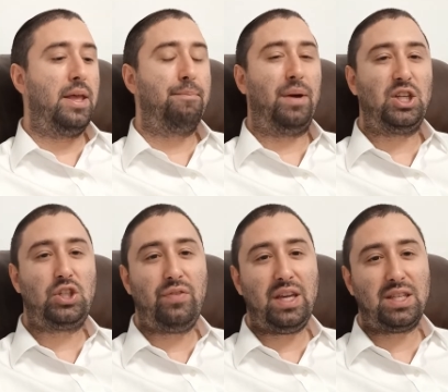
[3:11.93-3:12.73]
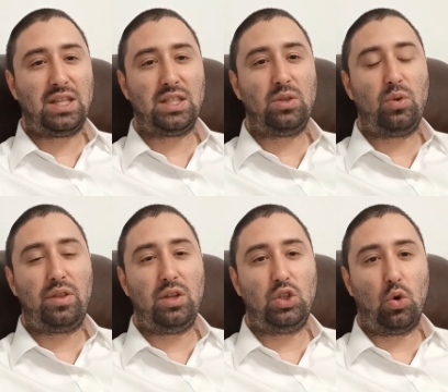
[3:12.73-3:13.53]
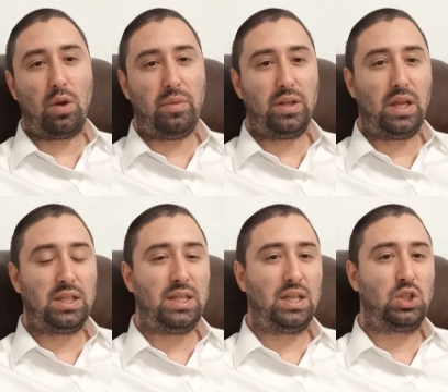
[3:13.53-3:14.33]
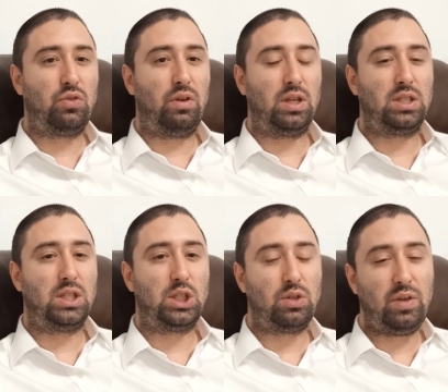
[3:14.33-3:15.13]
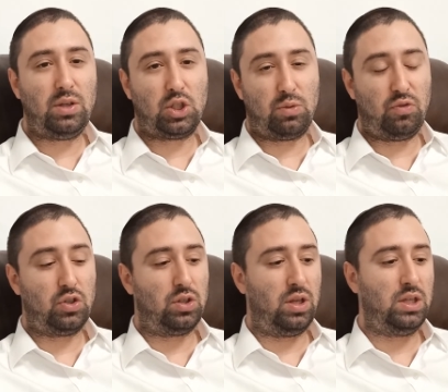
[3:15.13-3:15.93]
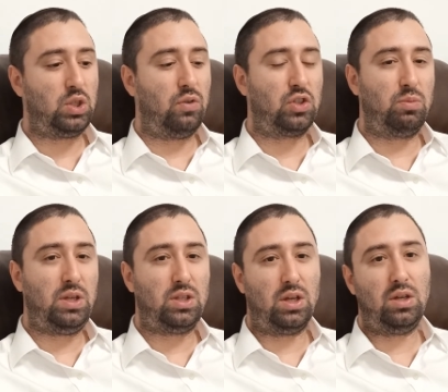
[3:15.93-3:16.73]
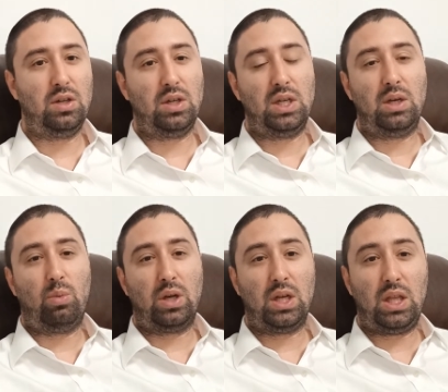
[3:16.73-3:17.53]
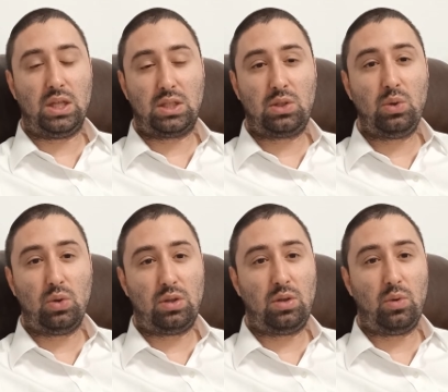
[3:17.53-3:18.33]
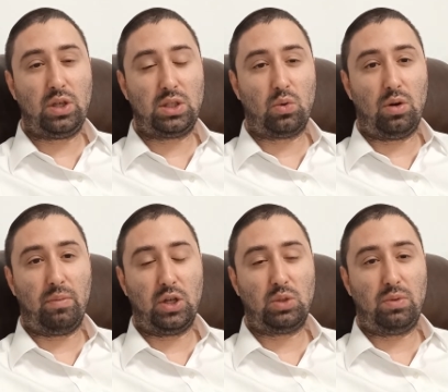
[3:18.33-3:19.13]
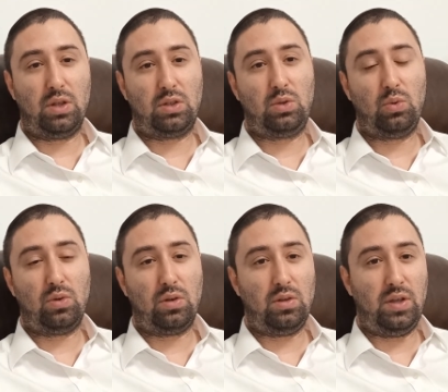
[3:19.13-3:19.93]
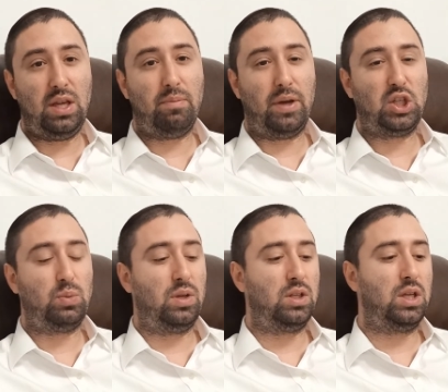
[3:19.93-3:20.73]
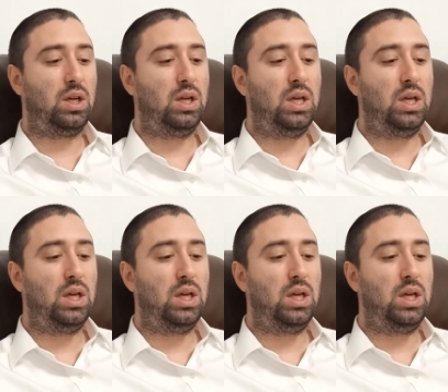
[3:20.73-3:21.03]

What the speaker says: By Sheviis, it has to do with enjoyment. That's not Sheviis. The Sheviis, the Isser of Shemitah, we learned that there's two Isurim by Shemitah. There's two dinim by Shemitah.